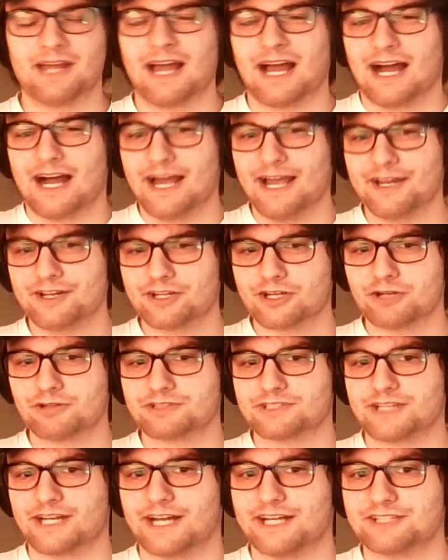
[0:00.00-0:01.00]
I had a coach
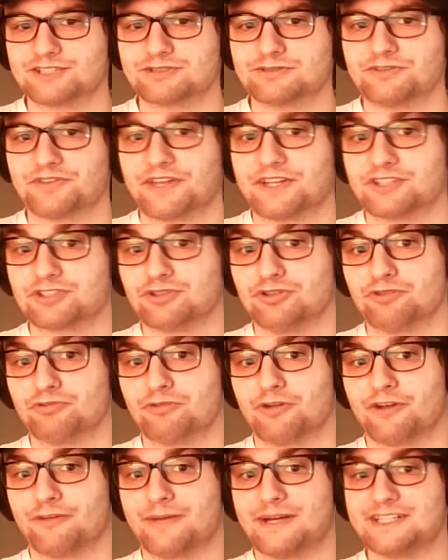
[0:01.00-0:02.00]
in high school that told
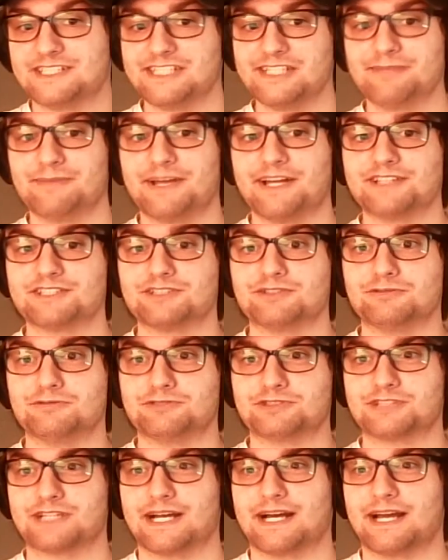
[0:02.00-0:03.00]
one of my teammates who
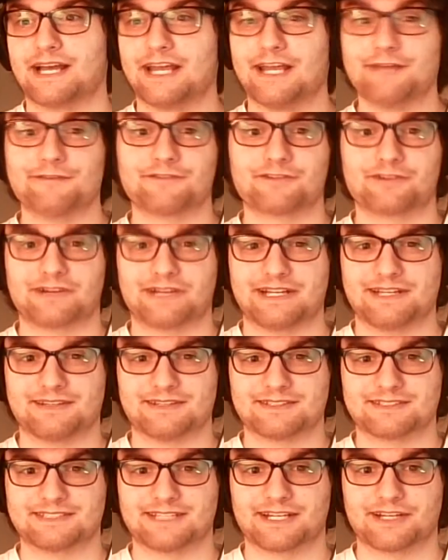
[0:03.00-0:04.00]
shot 8 for 8 in the
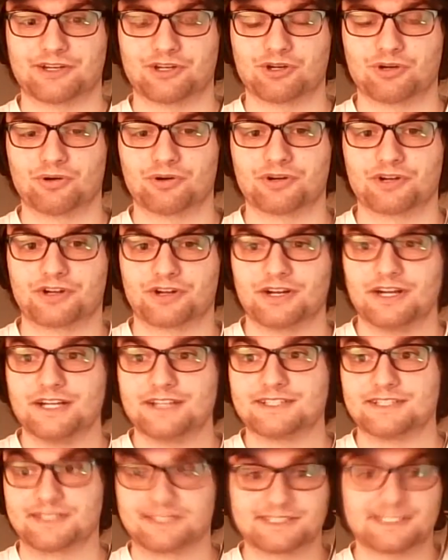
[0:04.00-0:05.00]
second quarter
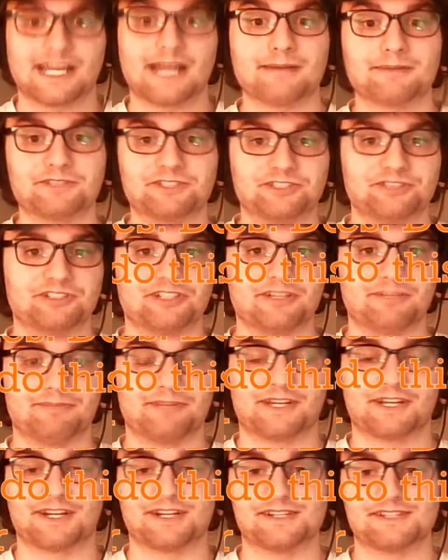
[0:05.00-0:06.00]
to stop shooting
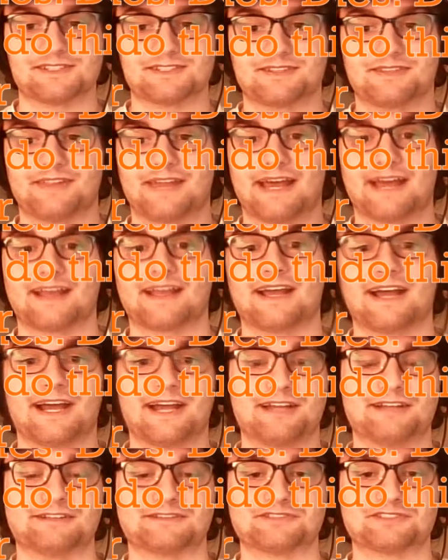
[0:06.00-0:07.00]
because that
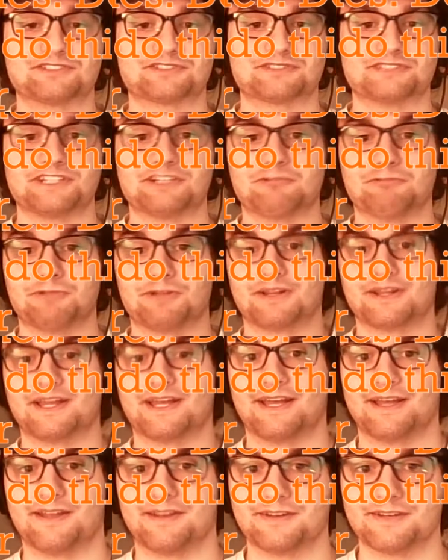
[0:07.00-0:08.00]
kind of streak will
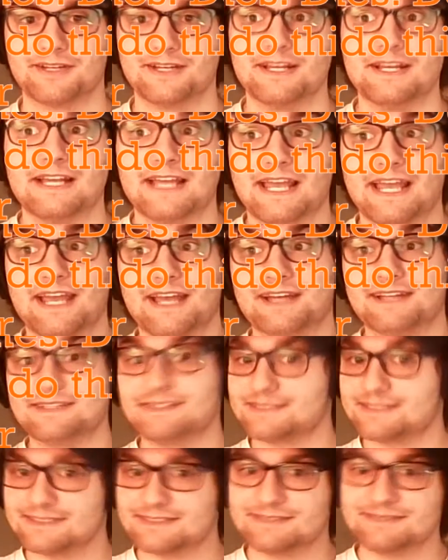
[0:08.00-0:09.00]
end.
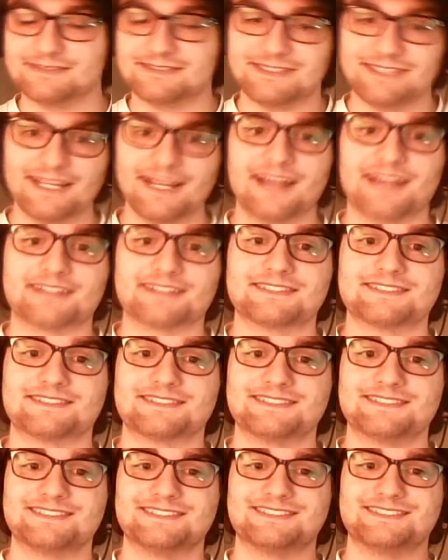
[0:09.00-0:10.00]
And yes,
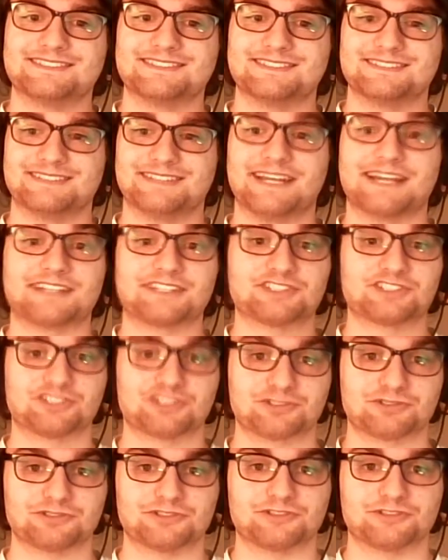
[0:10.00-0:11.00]
that's
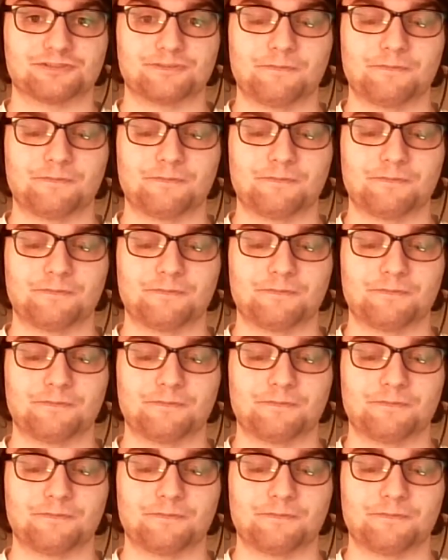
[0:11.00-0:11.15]
true.